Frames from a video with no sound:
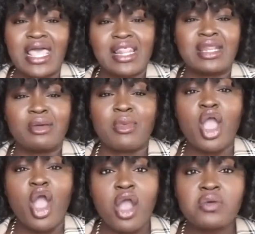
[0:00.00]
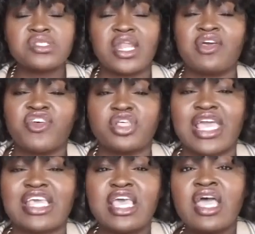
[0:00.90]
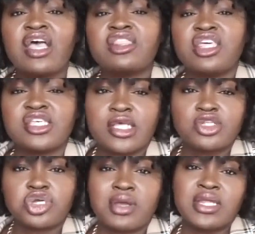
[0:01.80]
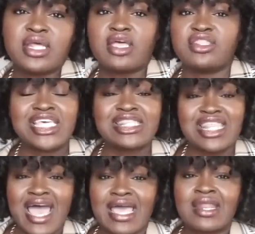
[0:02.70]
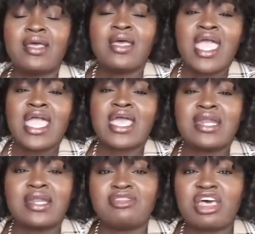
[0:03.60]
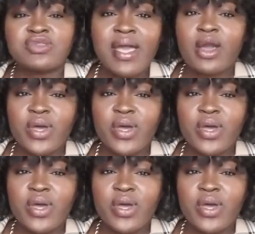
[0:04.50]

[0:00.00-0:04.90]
highlighting my arms, and I felt like this trend did that. And that's why I